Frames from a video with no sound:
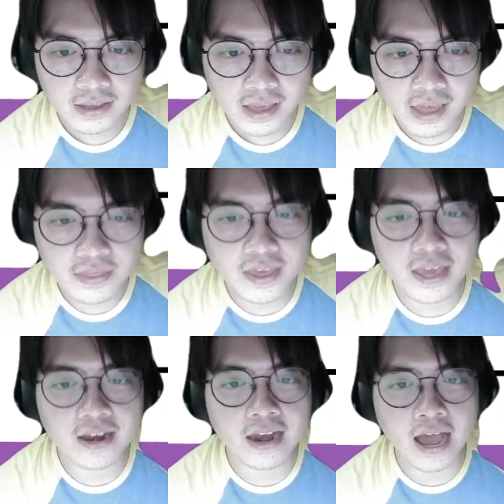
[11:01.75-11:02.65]
And
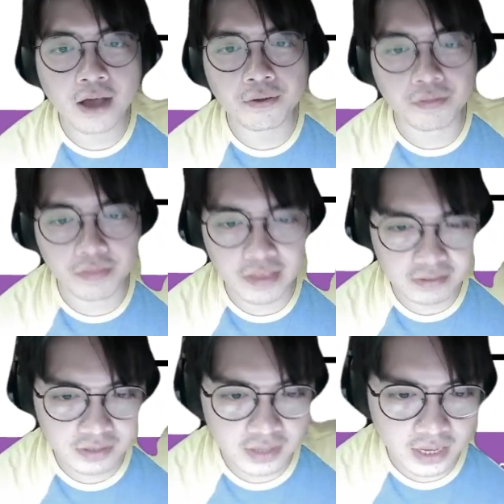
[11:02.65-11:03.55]
then now this thing.